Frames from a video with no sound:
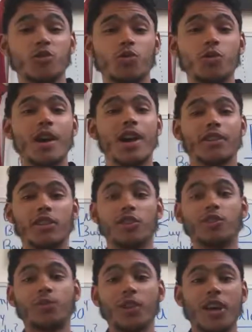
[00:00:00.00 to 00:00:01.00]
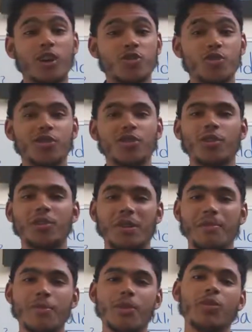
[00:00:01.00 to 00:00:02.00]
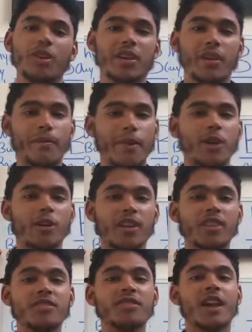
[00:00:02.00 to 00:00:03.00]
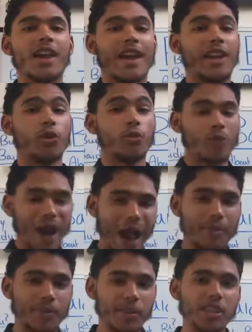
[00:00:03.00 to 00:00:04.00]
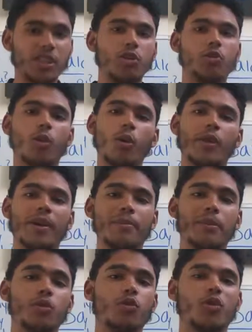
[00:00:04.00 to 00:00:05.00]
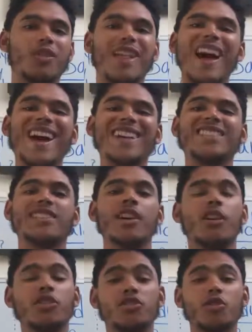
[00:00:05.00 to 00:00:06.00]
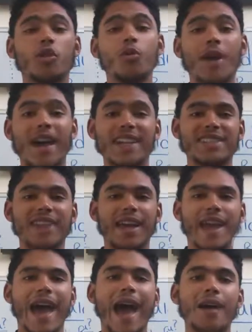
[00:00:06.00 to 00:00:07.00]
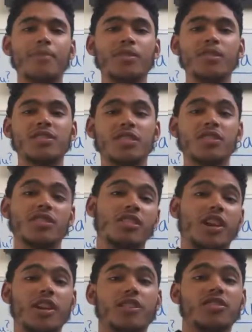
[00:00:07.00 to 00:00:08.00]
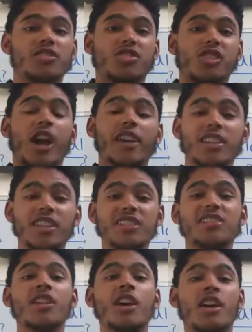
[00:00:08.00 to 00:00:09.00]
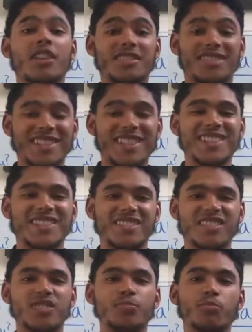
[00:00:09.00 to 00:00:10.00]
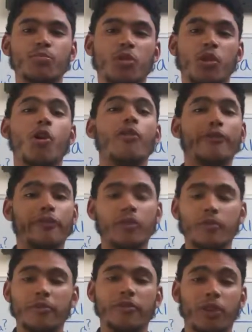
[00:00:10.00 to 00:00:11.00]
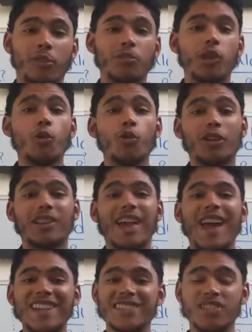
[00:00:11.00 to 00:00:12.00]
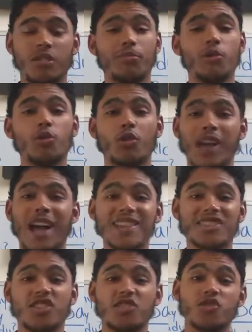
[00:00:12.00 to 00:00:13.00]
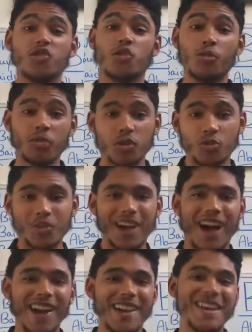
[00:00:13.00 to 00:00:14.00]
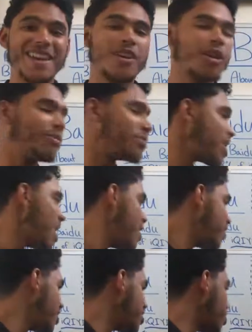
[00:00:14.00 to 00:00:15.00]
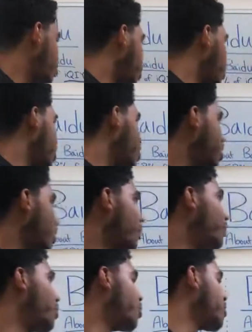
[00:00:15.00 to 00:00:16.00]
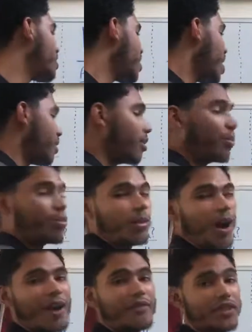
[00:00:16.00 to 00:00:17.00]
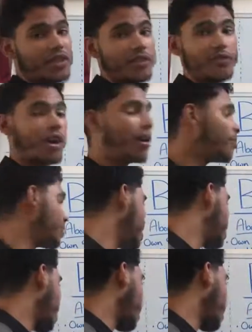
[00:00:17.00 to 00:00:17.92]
to the 330 million Americans and a rapidly growing middle class. So as that happens and Chinese citizens go from lower class to middle class consumers with high incomes, this is really going to boost the profits of companies